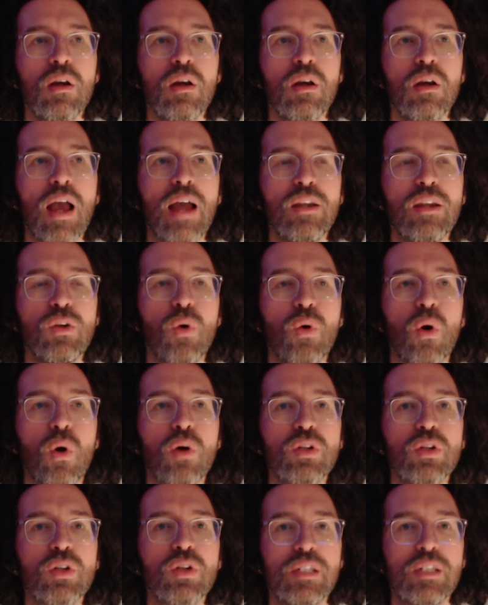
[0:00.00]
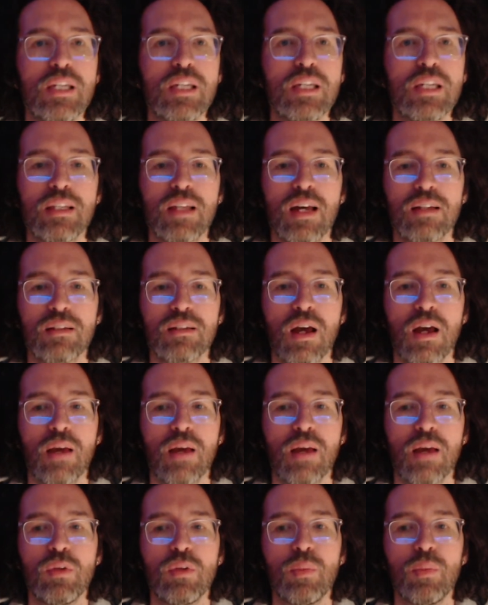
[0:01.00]
And you also see at that
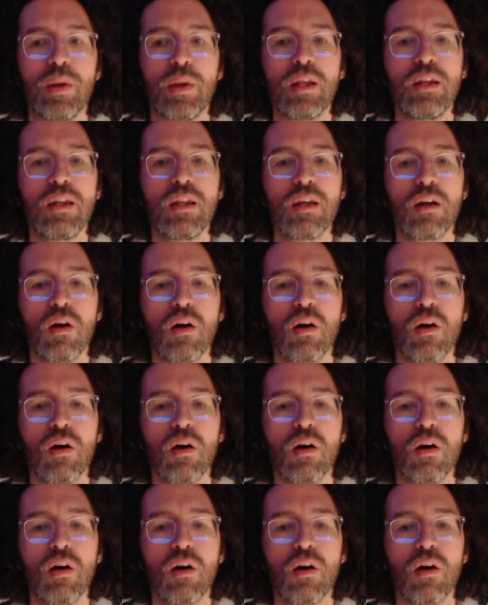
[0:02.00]
time, depending